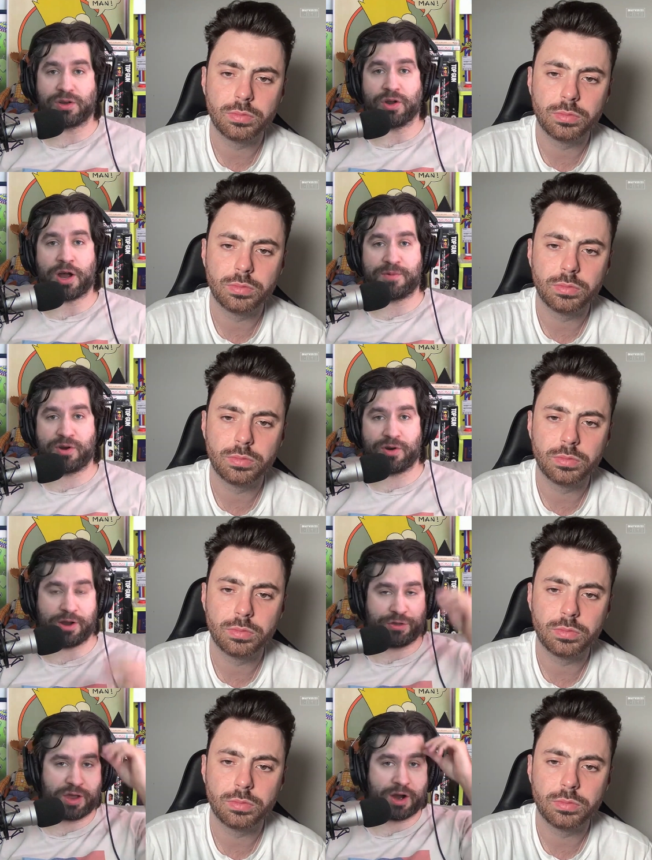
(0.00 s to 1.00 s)
Speaker 1: top tier
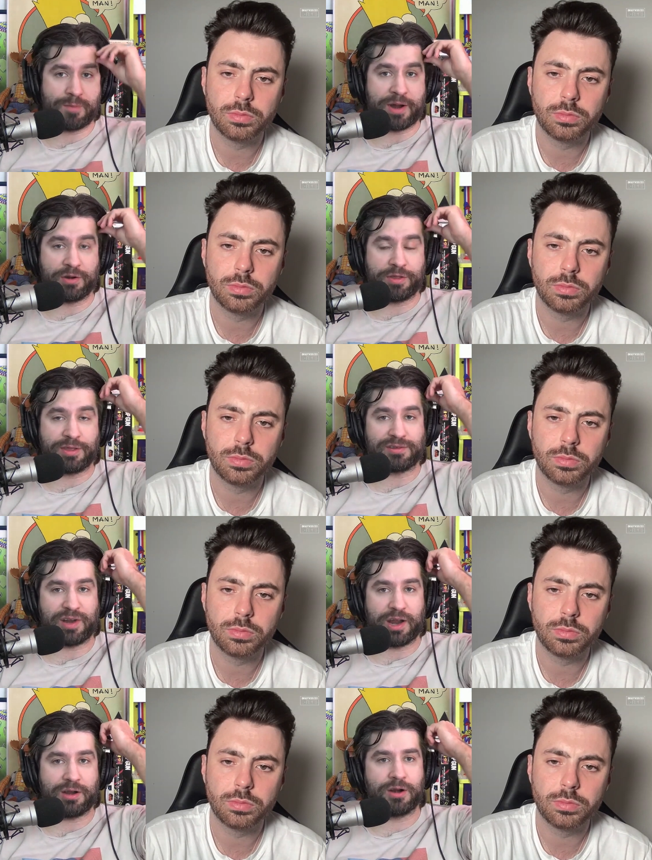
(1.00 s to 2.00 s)
health care better than the
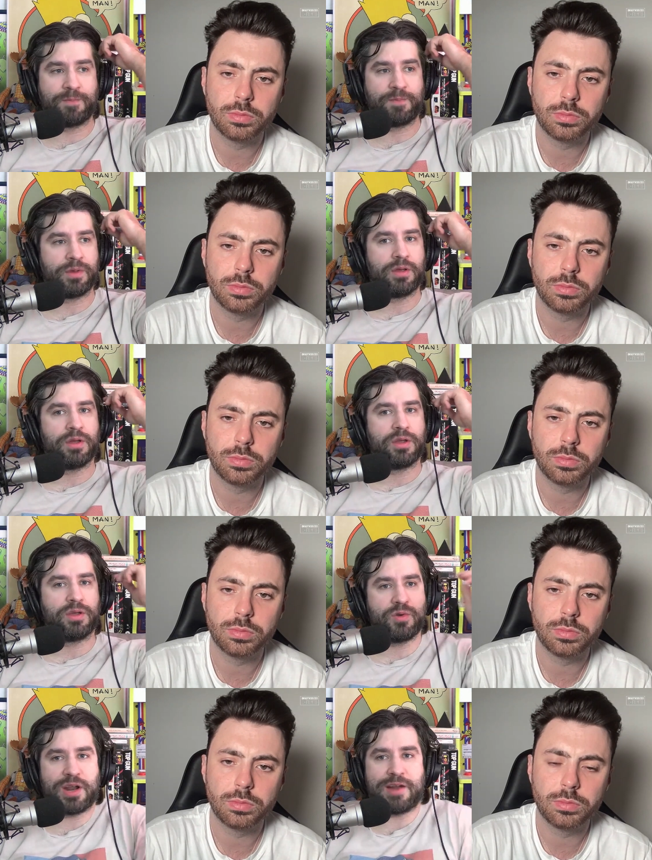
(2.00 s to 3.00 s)
standard.
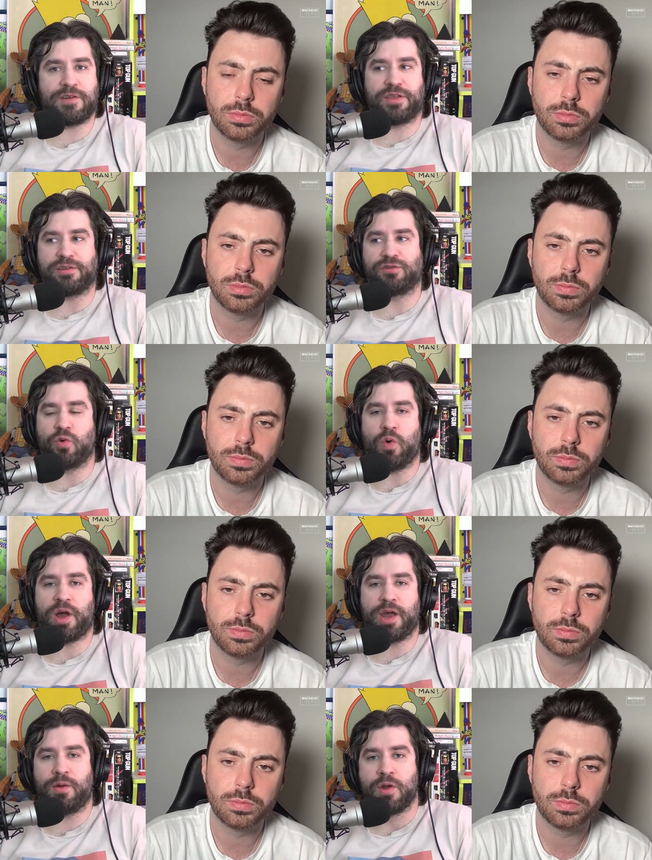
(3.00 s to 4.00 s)
You get everything. So
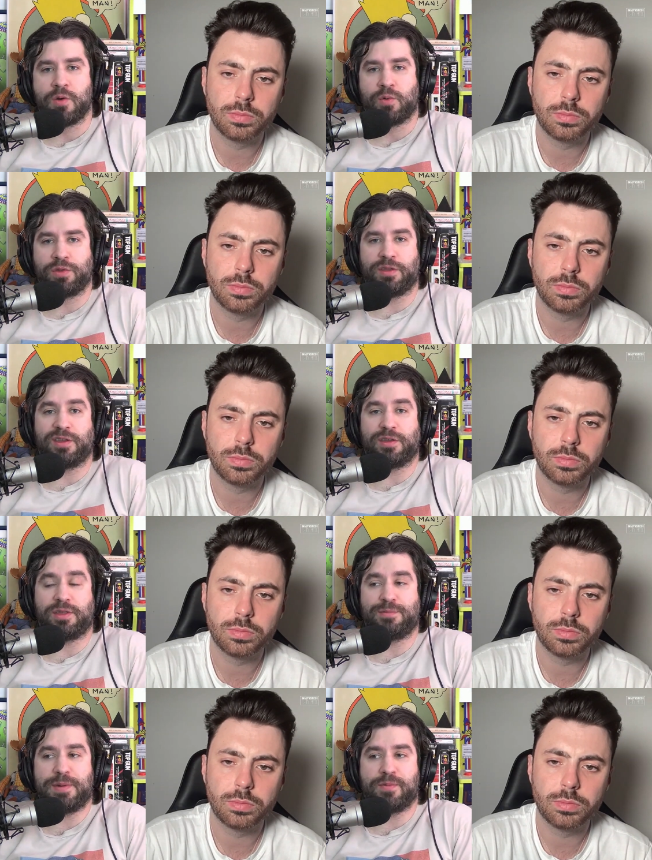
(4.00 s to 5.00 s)
why, when the,
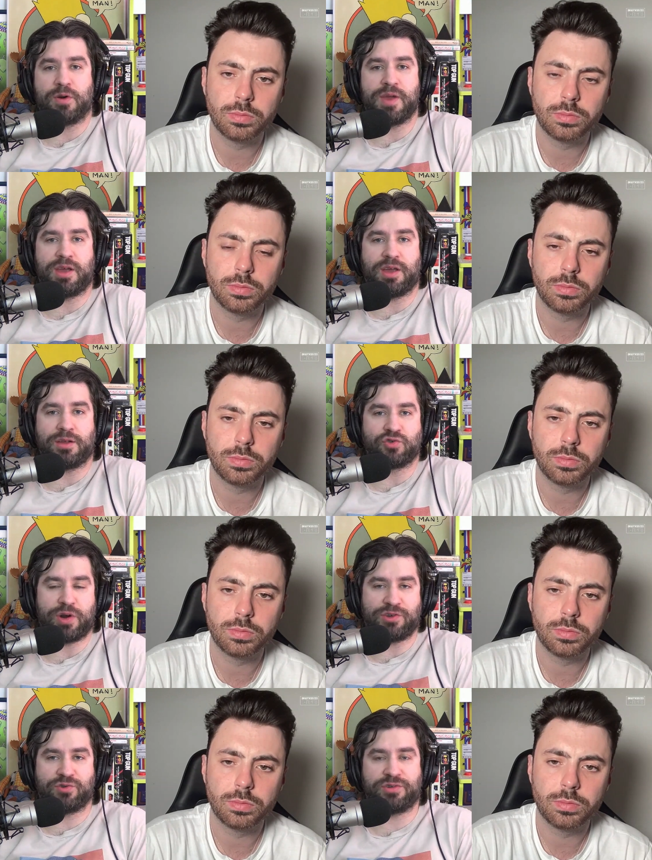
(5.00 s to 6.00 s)
these people are making
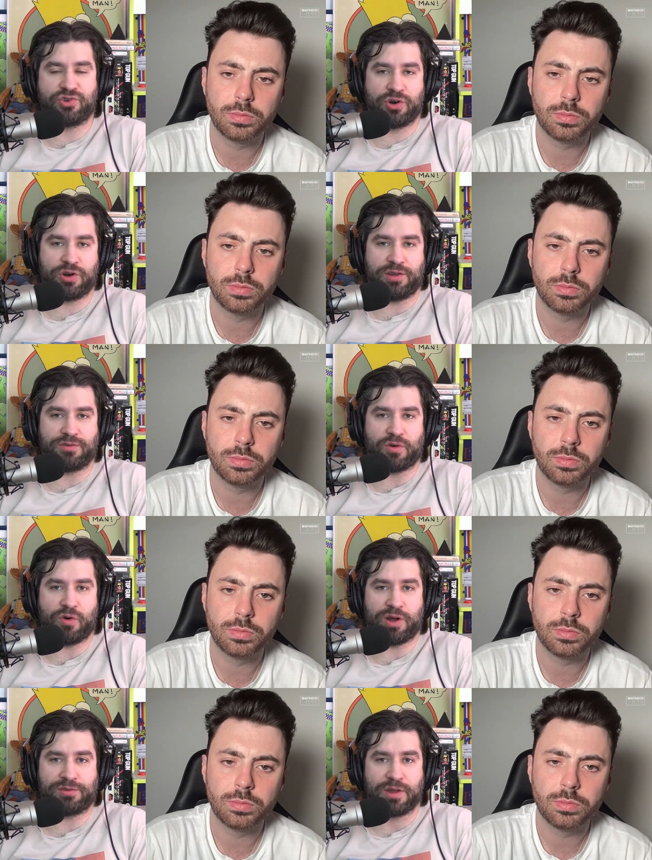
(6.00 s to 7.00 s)
treacherous journeys
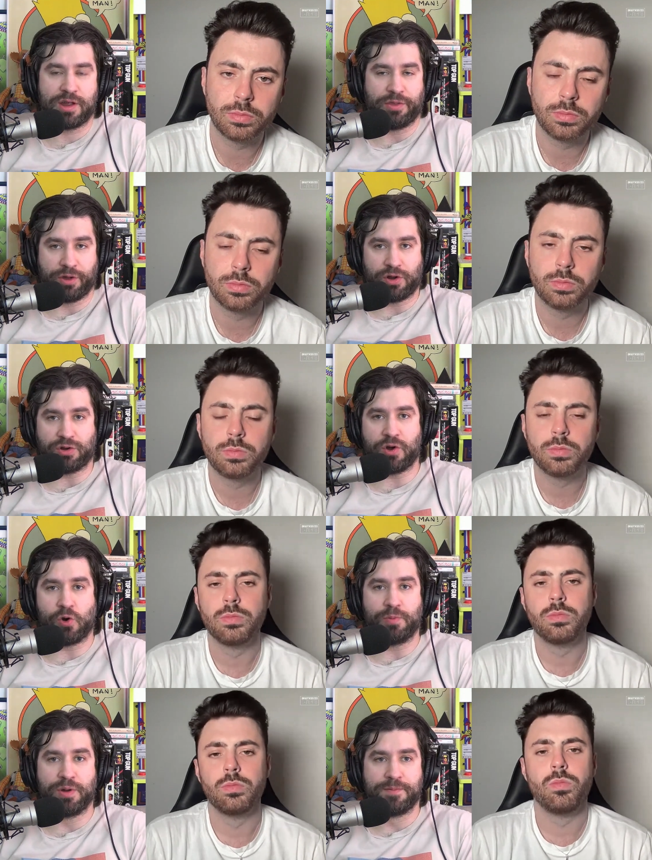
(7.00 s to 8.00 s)
across the
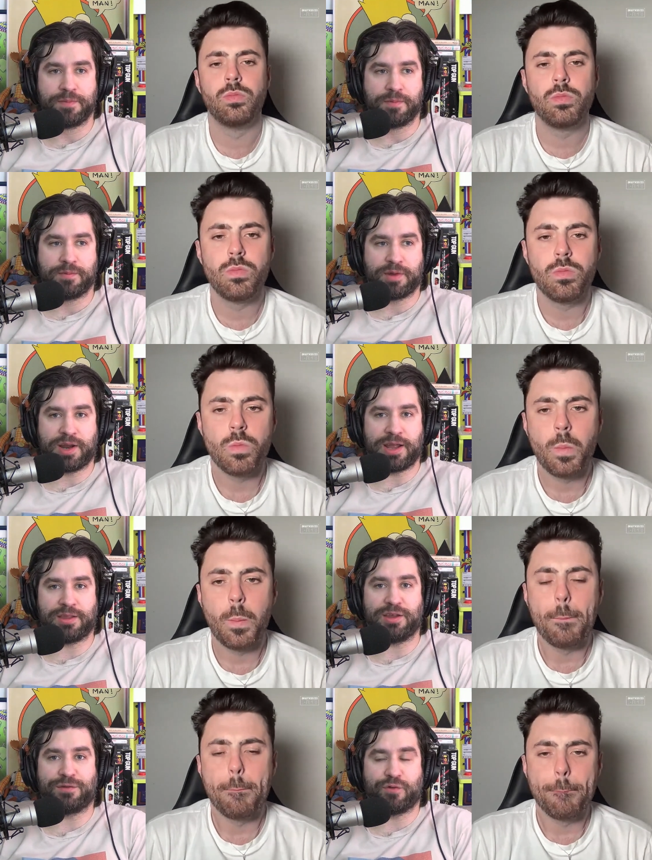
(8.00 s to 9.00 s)
globe to get
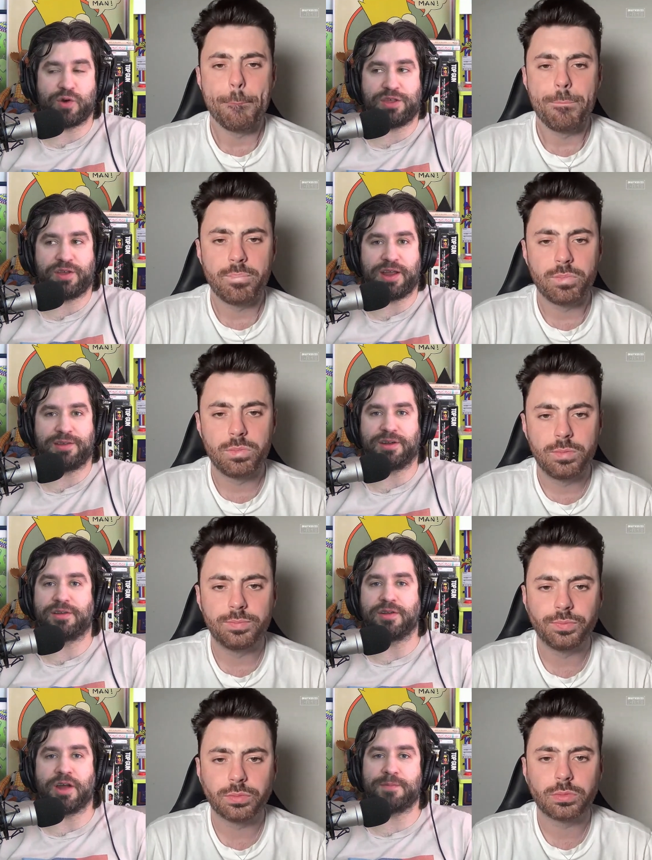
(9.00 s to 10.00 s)
these free things, and
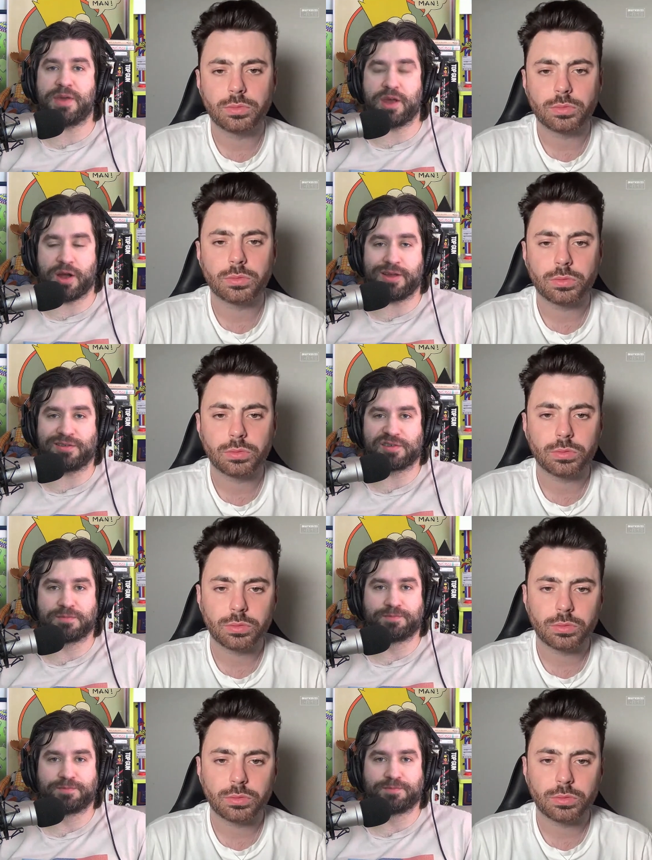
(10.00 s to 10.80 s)
it's not because